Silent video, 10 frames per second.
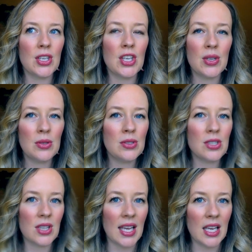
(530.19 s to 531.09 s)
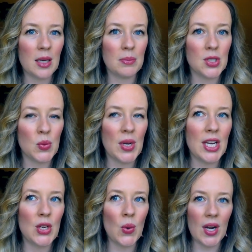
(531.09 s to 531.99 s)
huge link
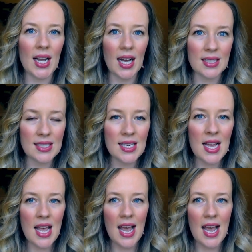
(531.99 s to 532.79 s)
between your gut